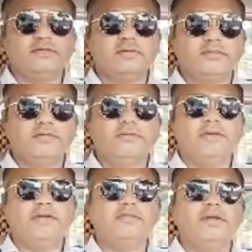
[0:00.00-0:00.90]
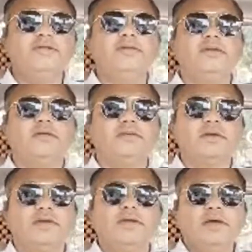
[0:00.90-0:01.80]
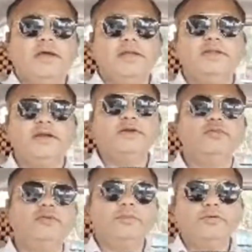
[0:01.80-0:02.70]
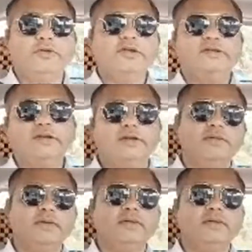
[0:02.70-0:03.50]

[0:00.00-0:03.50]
very serious, and that too up to national level.